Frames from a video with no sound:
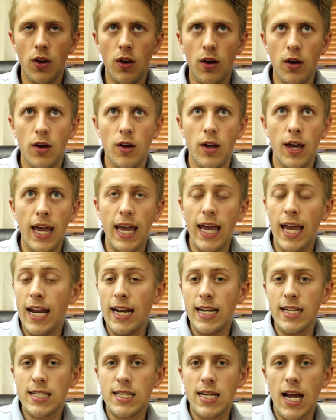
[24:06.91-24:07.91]

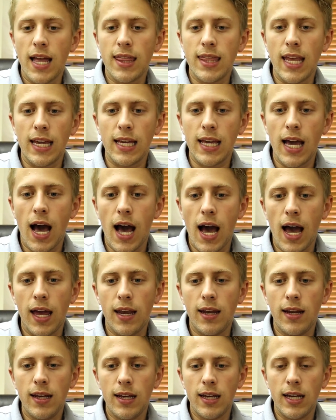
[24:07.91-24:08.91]
And it's not that
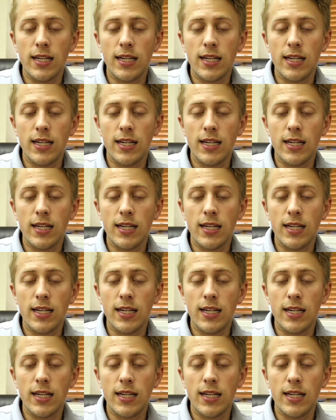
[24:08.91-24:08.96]
God